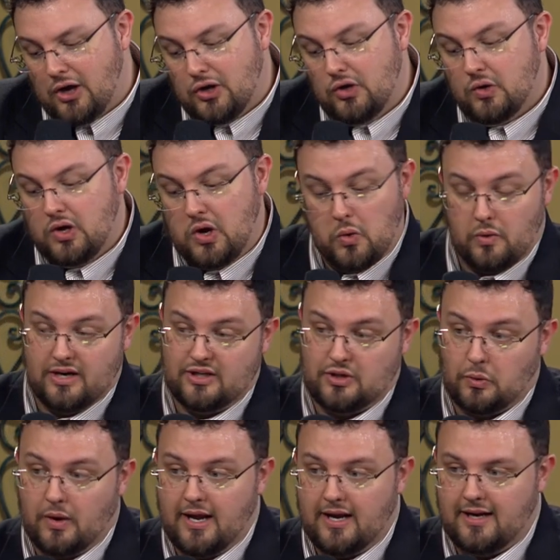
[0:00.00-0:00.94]
do you know when it's
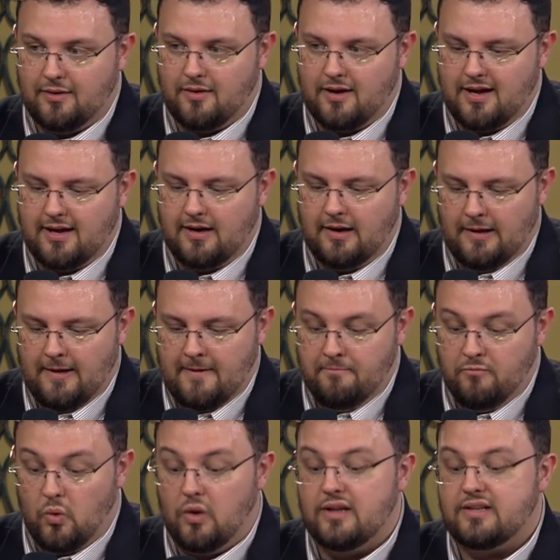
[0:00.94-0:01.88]
ready, right?
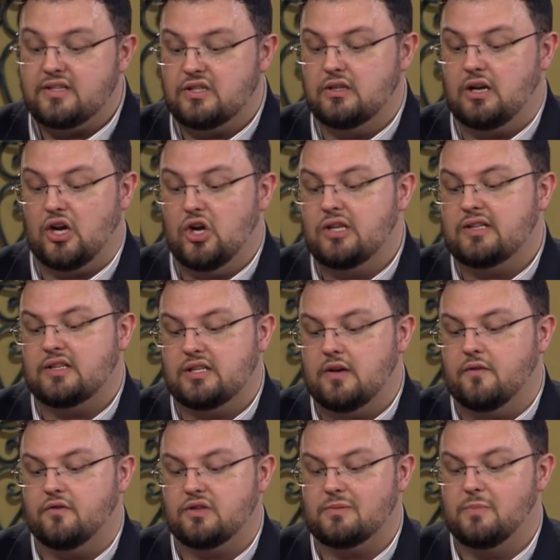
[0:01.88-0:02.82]
Well, a, a good
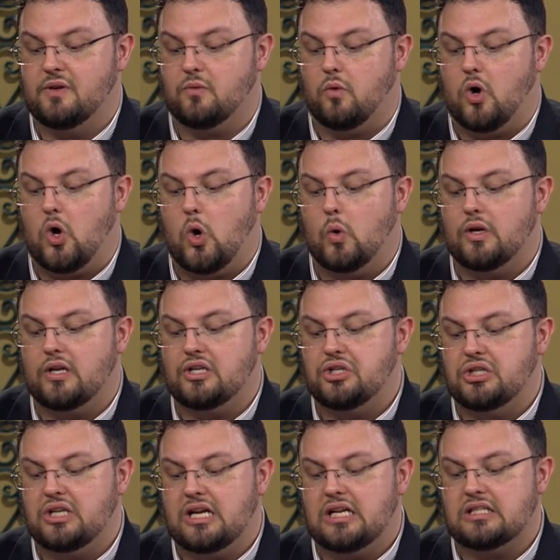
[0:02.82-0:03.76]
silversmith will hold it
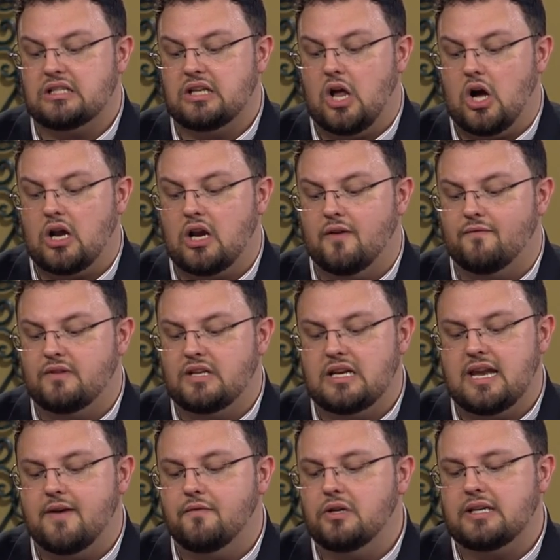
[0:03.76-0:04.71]
just long enough to
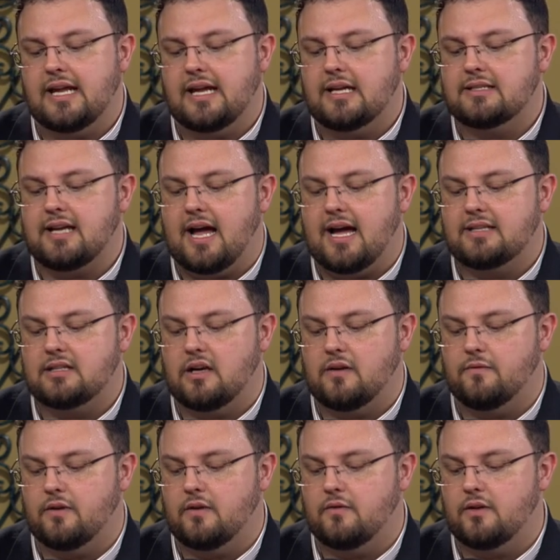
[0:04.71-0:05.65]
never take his eyes
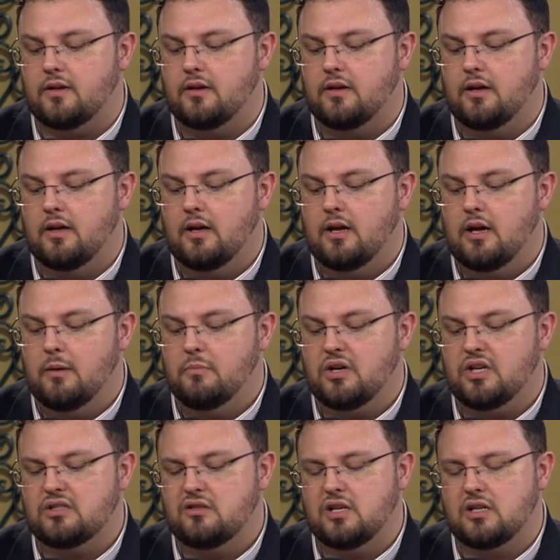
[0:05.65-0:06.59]
off of it,
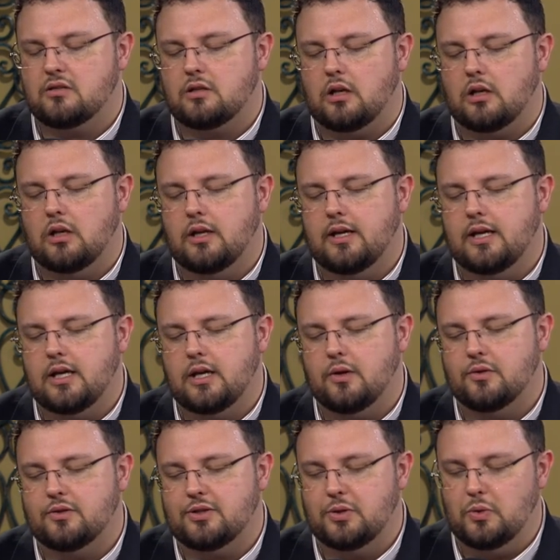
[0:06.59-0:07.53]
because just a
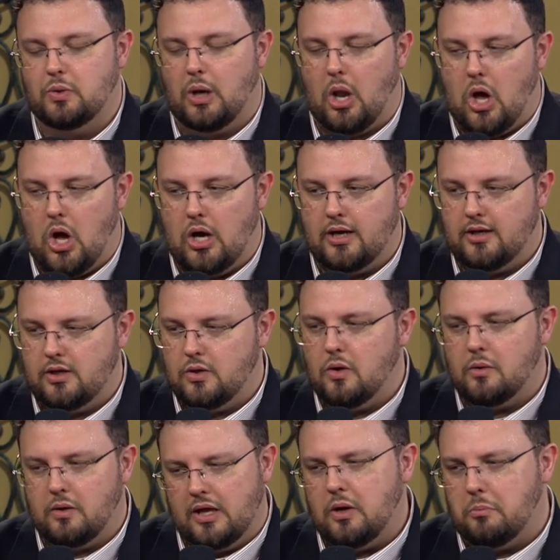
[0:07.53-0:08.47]
little too long and
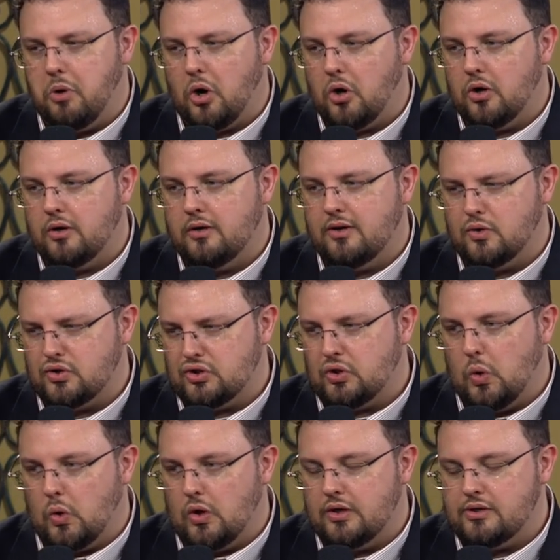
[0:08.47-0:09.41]
you'll, it'll burn, it'll
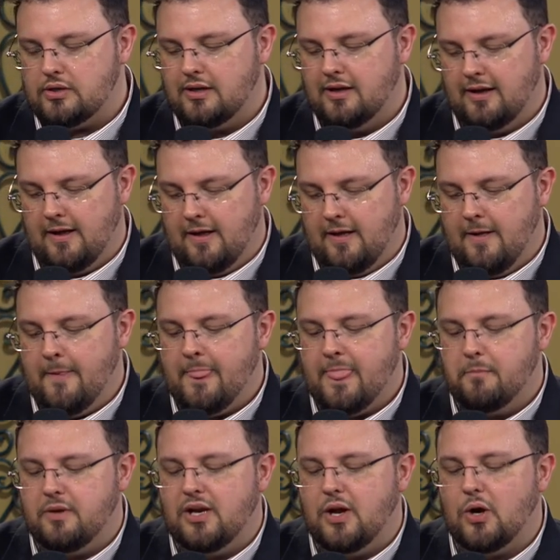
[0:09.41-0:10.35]
scorch.
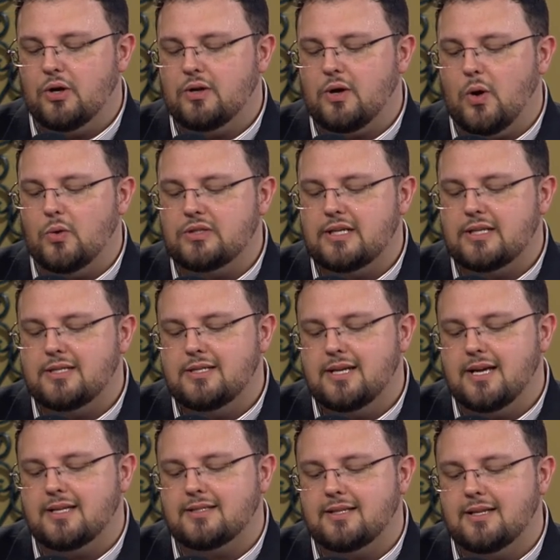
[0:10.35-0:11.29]
But he holds it
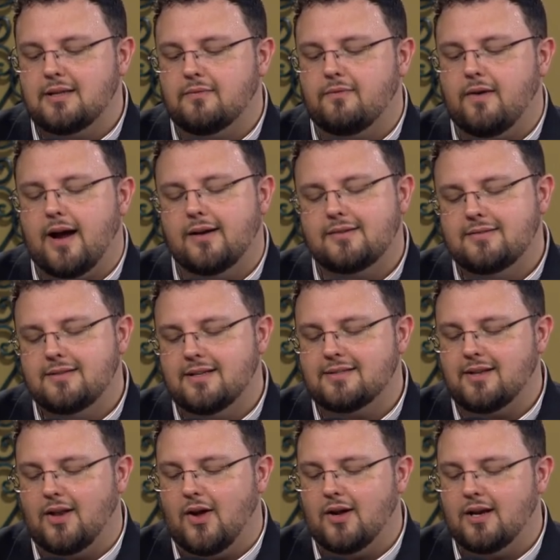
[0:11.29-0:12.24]
just in the fire,
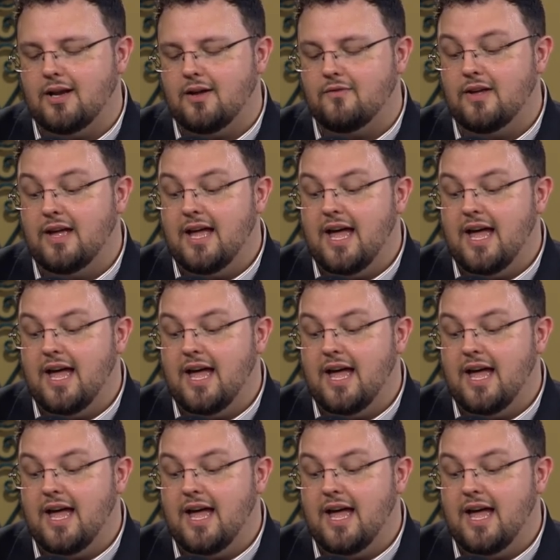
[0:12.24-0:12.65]
just long enough